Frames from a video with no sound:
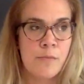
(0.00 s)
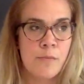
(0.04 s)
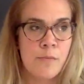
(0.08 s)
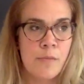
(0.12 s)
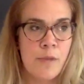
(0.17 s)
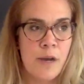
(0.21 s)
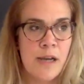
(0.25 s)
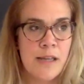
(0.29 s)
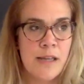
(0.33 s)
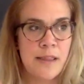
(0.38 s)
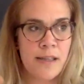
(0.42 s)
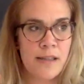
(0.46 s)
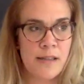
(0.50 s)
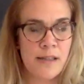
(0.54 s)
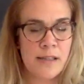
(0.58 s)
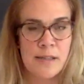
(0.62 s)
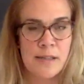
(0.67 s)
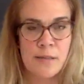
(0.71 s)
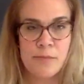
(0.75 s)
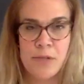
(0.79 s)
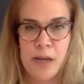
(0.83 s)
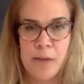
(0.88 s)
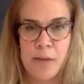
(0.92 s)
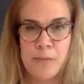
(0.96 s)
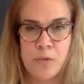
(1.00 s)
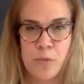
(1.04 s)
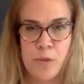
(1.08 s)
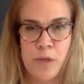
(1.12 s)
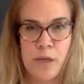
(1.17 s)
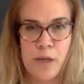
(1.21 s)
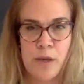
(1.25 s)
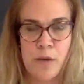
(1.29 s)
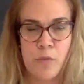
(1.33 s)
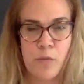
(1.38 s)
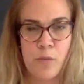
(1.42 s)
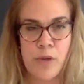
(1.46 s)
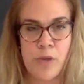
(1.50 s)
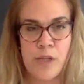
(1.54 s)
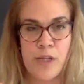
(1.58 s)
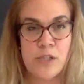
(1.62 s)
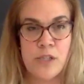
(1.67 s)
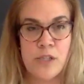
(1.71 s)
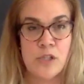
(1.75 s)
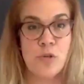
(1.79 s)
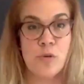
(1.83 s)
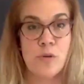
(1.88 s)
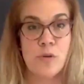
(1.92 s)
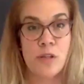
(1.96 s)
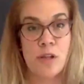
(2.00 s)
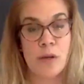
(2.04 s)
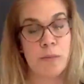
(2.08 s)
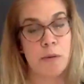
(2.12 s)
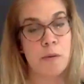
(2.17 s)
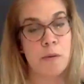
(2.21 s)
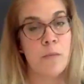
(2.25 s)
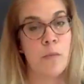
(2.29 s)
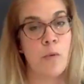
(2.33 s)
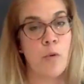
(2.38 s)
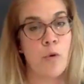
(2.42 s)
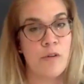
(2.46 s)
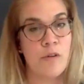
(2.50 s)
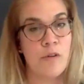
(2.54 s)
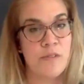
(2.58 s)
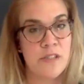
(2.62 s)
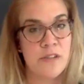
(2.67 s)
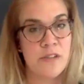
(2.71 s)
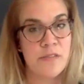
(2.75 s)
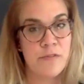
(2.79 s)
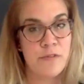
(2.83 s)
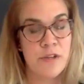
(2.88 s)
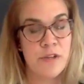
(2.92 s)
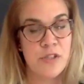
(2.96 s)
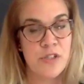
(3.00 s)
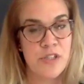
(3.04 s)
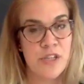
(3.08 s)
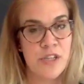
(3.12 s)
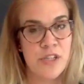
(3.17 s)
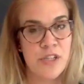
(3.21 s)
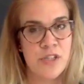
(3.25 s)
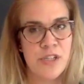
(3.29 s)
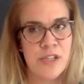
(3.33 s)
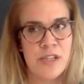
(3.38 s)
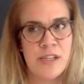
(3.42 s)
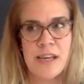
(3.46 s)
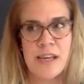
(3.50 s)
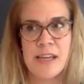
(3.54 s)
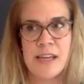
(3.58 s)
I think that sometimes we need to do a little bit more of the differentiation.